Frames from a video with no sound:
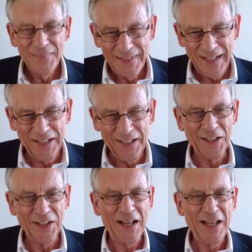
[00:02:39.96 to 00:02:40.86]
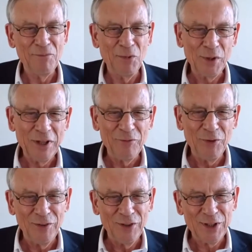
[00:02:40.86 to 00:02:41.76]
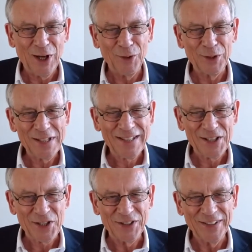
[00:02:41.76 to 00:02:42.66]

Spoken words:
Daniel, I am looking forward to our discussion.